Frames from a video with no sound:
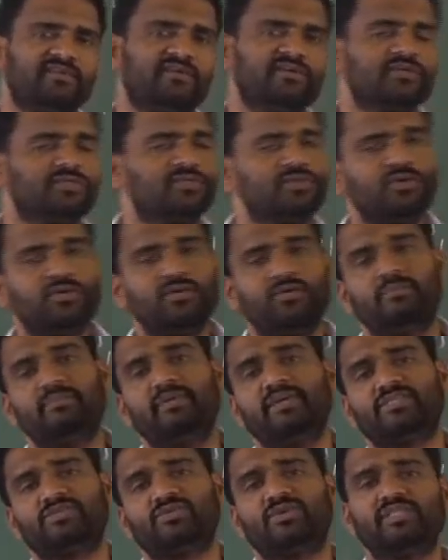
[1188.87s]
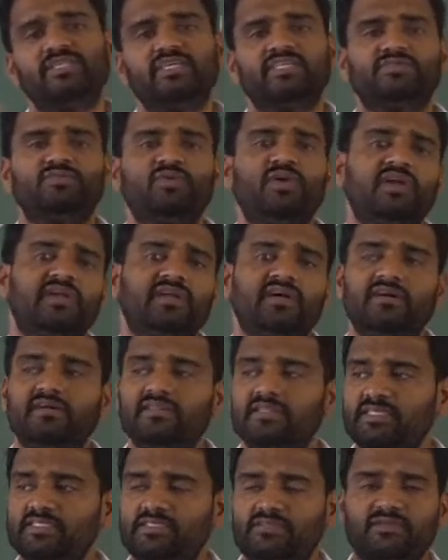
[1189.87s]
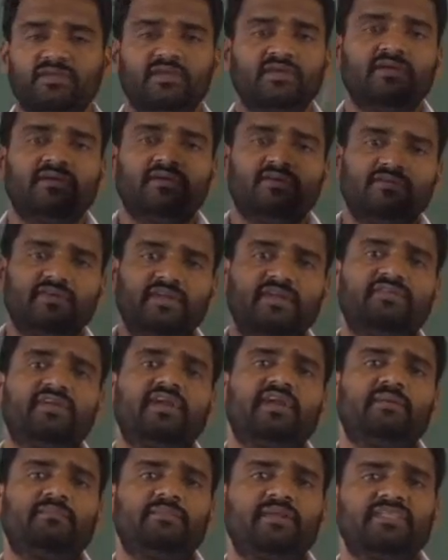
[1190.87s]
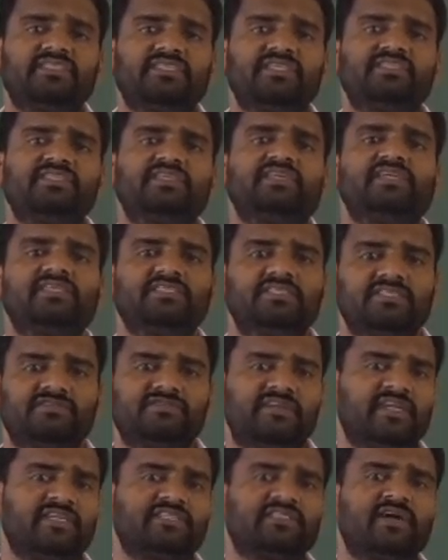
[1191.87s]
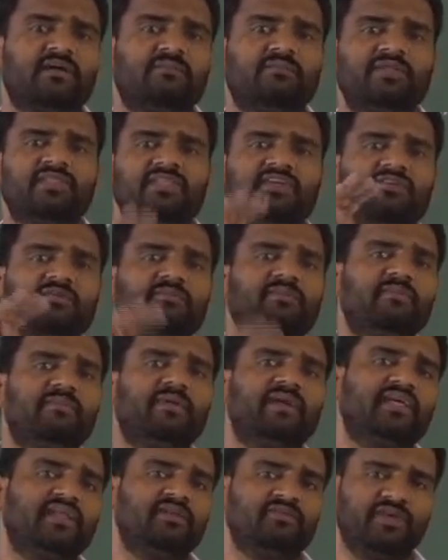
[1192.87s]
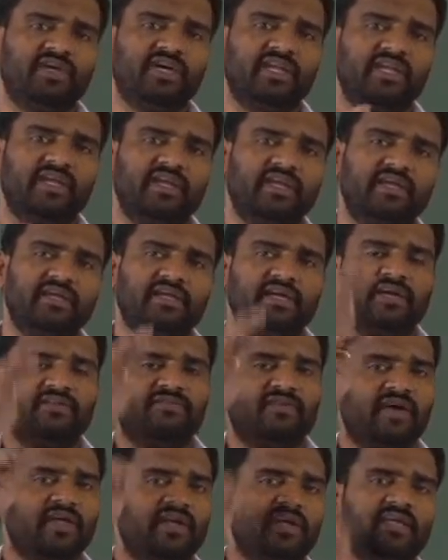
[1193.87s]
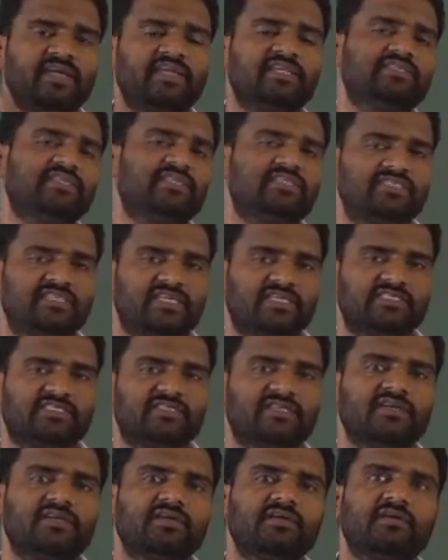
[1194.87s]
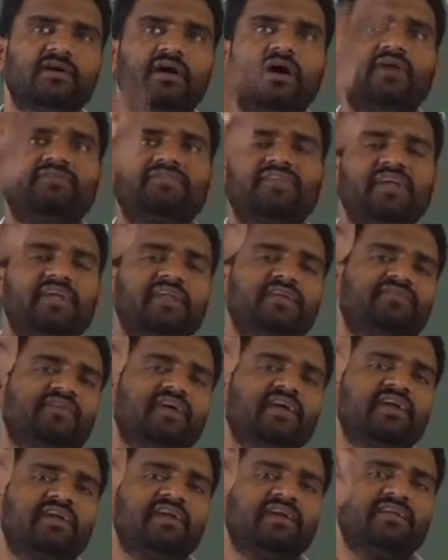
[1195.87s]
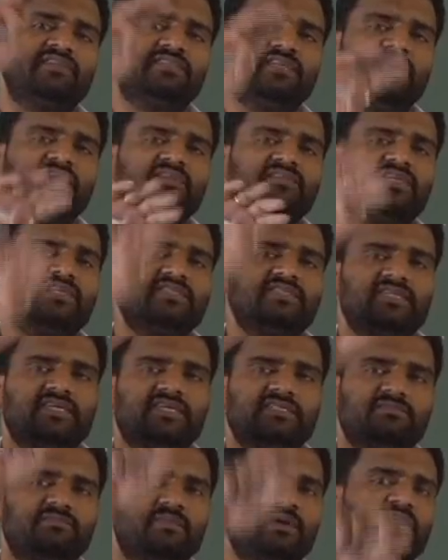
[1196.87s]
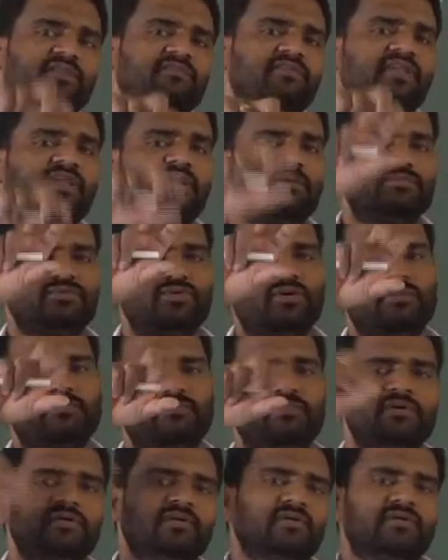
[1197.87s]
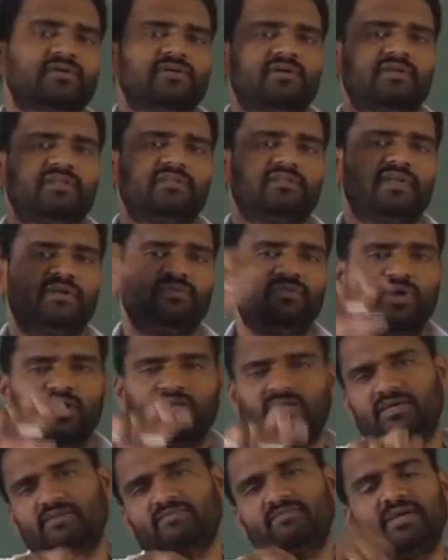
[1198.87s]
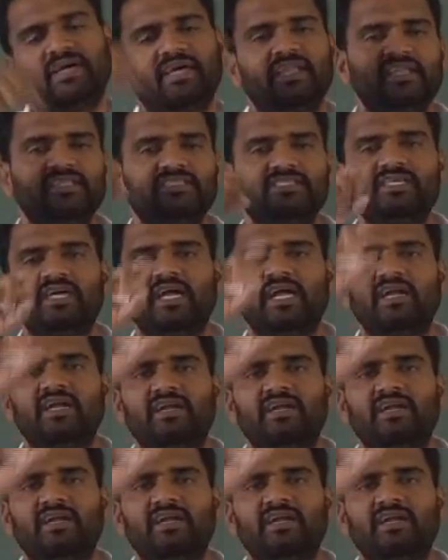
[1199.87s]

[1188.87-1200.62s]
So based on this, whenever temperature is increases, for example, there will be metal we are heating at 500 degrees Celsius. After heating 500 degrees Celsius, metal will absorb energy, and it